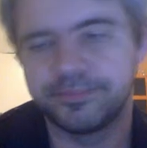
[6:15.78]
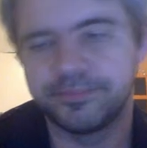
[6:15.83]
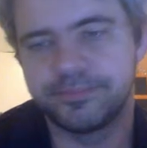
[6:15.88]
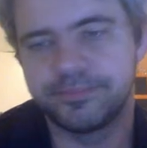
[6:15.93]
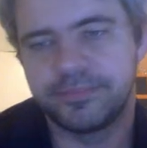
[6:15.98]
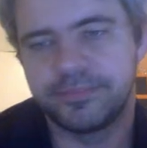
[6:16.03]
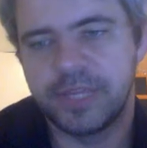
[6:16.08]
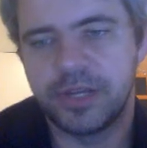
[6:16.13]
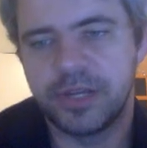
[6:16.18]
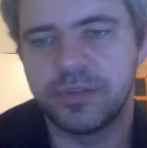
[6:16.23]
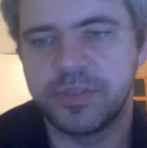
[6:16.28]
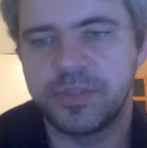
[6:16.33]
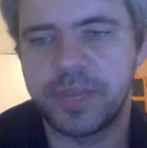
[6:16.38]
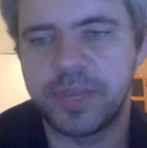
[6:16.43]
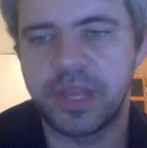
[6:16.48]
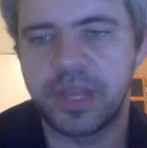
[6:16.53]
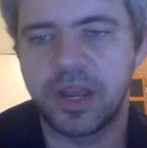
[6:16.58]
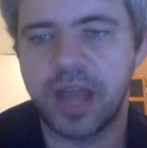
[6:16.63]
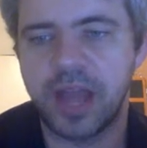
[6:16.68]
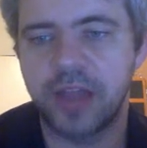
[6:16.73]

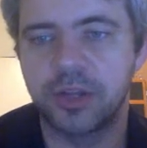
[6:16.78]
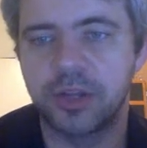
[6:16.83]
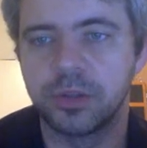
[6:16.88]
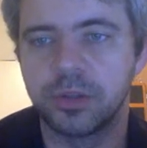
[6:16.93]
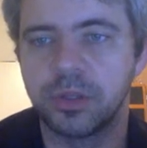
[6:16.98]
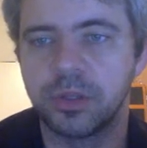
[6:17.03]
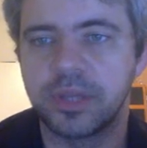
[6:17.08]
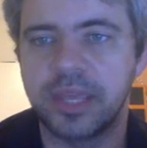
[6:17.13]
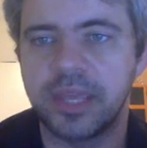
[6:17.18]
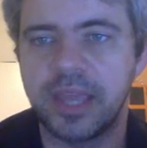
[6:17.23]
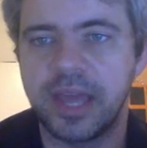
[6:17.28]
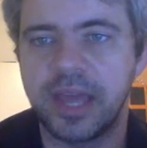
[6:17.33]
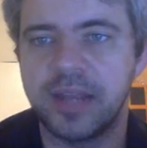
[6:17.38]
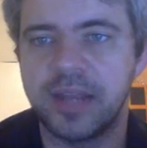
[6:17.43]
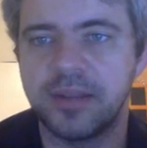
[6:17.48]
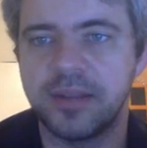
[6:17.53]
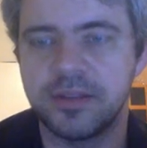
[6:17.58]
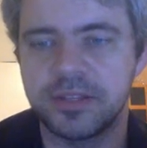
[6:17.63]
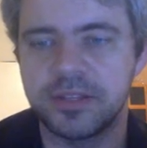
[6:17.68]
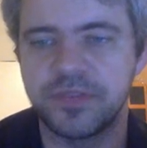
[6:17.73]
depending on how you're looking at
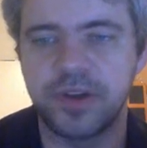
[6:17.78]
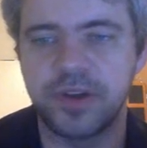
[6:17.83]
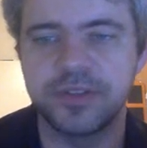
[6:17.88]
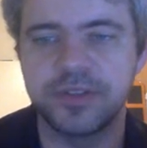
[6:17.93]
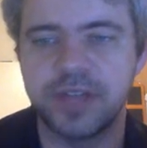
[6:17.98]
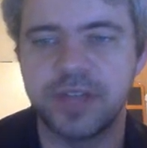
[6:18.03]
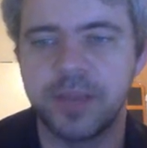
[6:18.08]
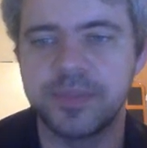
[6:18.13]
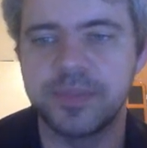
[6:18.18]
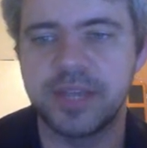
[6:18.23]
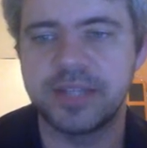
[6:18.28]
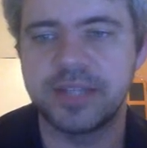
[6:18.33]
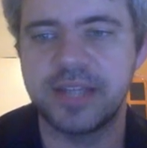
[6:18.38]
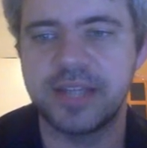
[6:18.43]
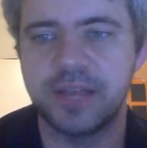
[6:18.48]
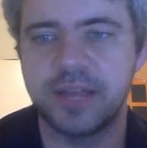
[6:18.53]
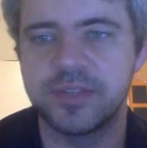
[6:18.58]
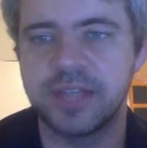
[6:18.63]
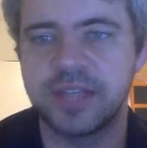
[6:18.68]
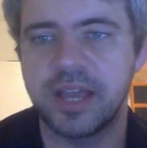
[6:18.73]
it as far as upside,
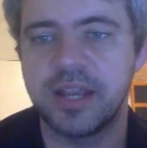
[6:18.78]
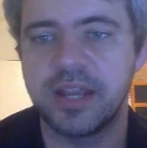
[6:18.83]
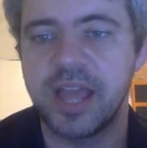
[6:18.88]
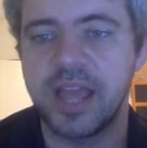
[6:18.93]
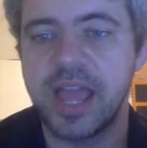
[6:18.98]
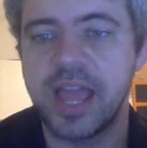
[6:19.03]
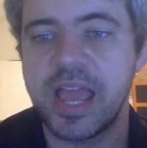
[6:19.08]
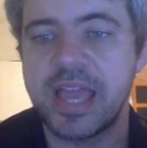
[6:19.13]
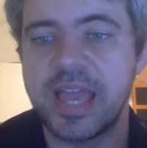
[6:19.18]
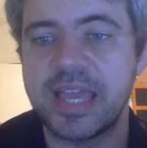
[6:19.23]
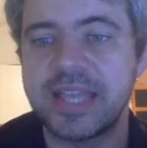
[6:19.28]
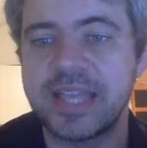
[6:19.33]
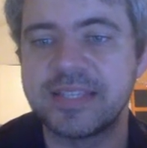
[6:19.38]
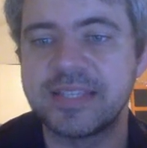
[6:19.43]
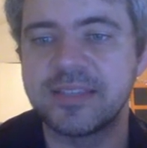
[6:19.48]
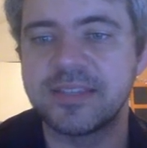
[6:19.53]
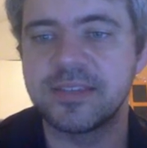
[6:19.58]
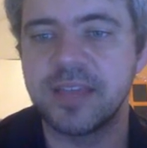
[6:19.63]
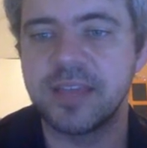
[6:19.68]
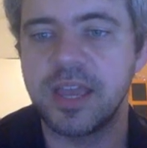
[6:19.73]
downside,
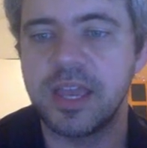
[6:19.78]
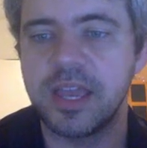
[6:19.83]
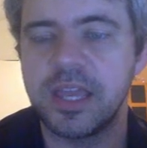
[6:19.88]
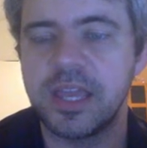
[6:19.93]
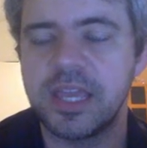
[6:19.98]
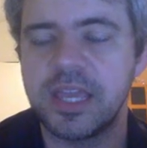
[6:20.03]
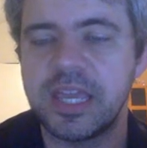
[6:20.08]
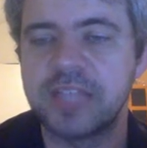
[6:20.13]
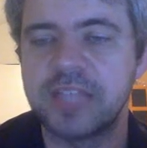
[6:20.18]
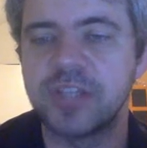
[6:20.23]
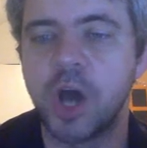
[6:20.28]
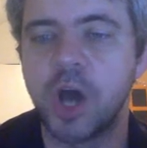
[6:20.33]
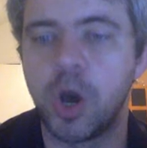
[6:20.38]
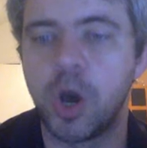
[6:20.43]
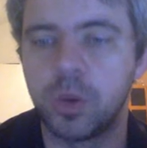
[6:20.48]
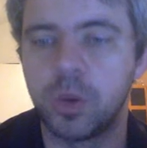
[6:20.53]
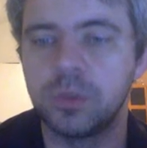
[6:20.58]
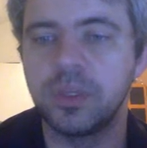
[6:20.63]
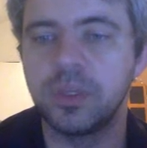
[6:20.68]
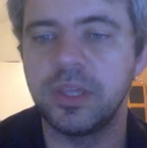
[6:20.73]
is it's
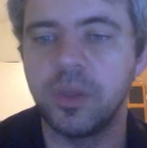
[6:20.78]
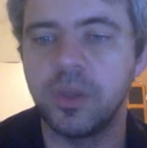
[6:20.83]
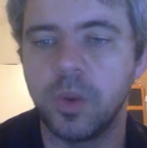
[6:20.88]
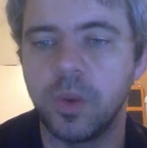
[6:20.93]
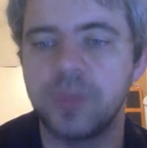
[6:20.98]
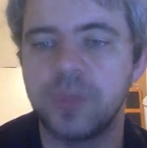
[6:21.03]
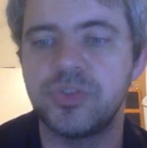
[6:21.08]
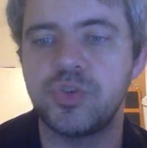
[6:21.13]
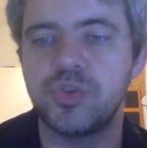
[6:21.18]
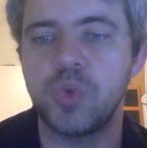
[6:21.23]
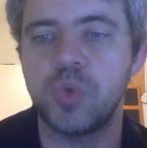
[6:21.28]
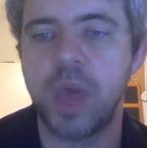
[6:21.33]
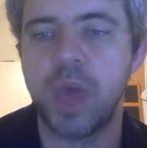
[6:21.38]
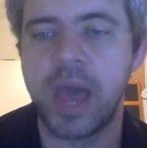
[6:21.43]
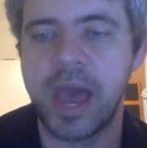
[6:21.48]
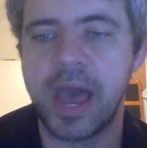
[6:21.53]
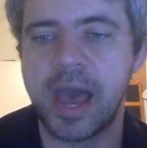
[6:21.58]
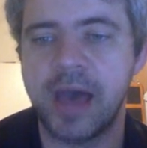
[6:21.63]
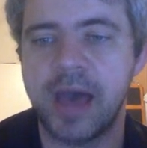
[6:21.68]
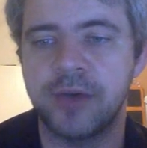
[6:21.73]
only going to
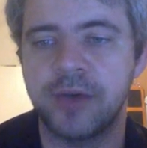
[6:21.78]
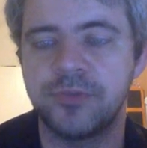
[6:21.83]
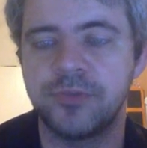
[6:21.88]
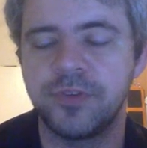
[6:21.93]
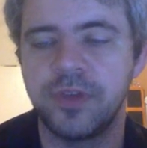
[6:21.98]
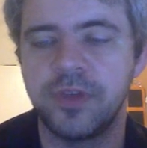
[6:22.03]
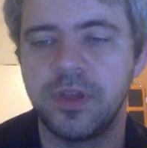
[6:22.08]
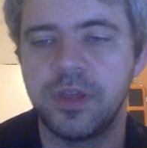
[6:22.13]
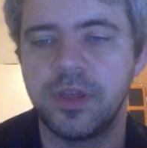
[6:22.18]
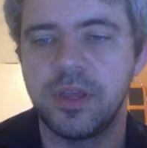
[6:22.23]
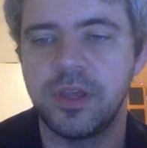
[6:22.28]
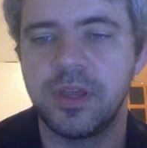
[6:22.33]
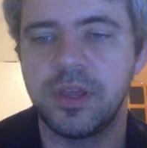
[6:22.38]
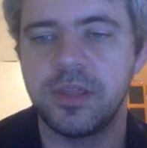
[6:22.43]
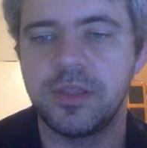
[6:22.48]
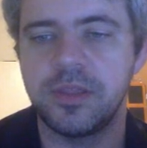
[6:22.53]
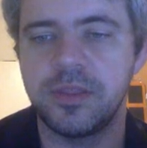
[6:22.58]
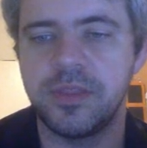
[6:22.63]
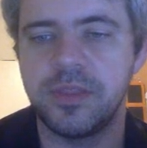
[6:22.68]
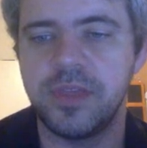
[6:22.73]
have
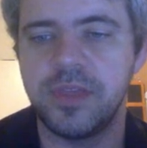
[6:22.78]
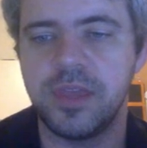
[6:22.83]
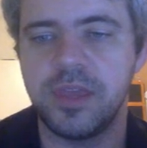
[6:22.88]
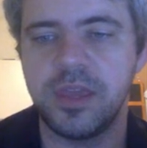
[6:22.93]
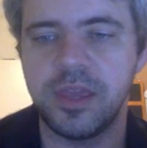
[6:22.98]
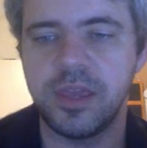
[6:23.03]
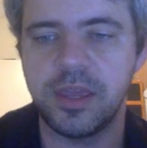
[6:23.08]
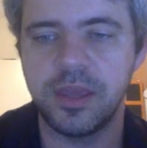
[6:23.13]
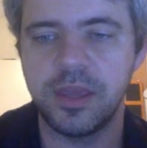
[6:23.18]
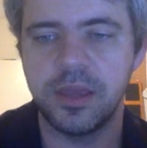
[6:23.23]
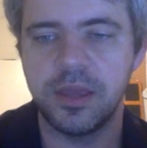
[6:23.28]
the